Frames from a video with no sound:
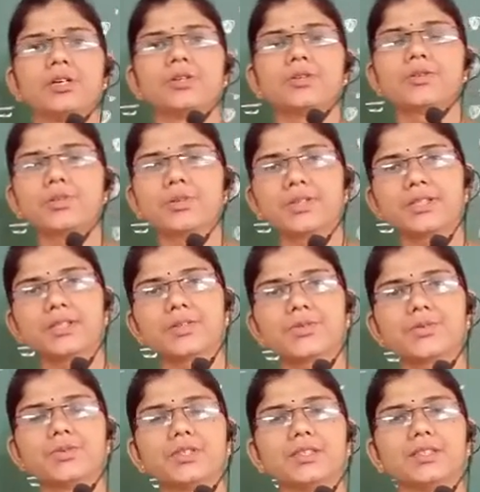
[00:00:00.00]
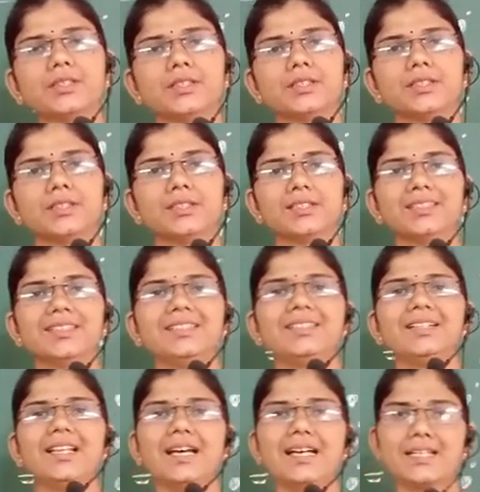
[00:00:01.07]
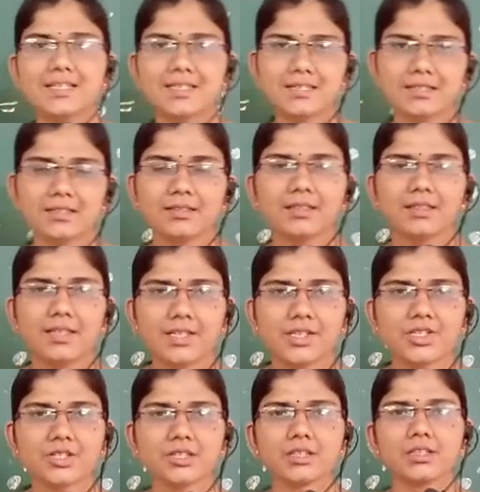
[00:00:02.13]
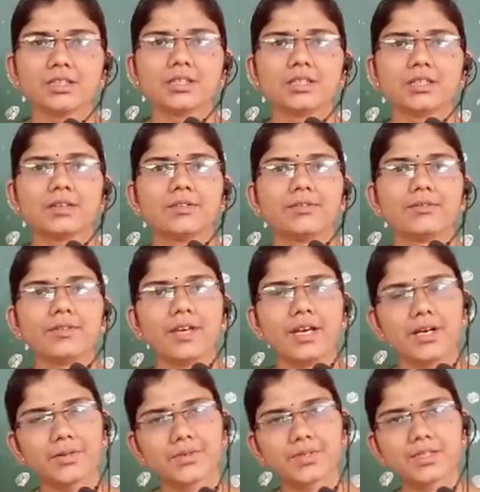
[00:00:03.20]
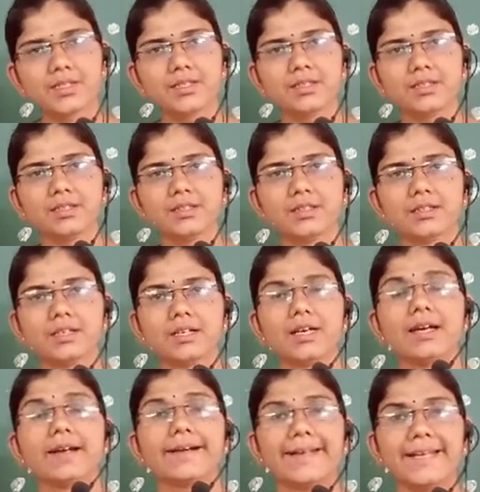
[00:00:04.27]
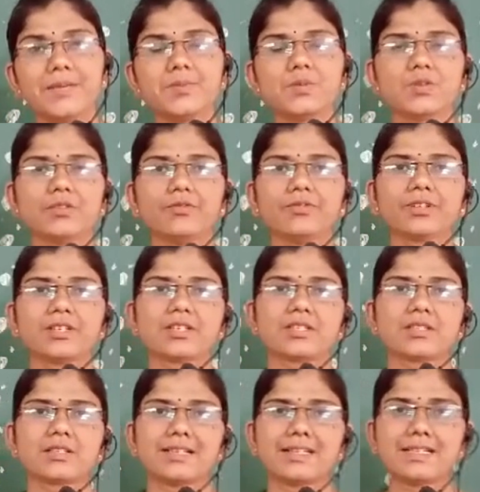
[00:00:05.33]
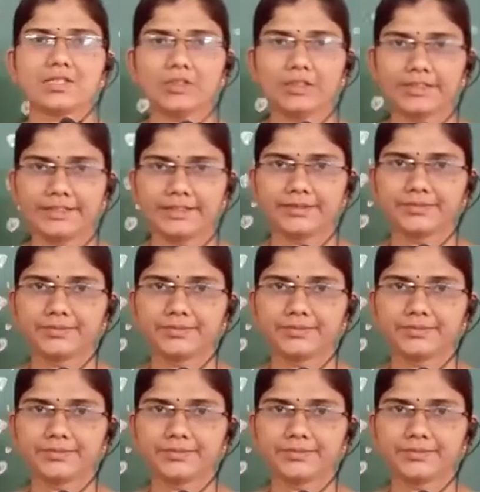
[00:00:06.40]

So dear student, in the last lecture we have seen types of crystalline solid.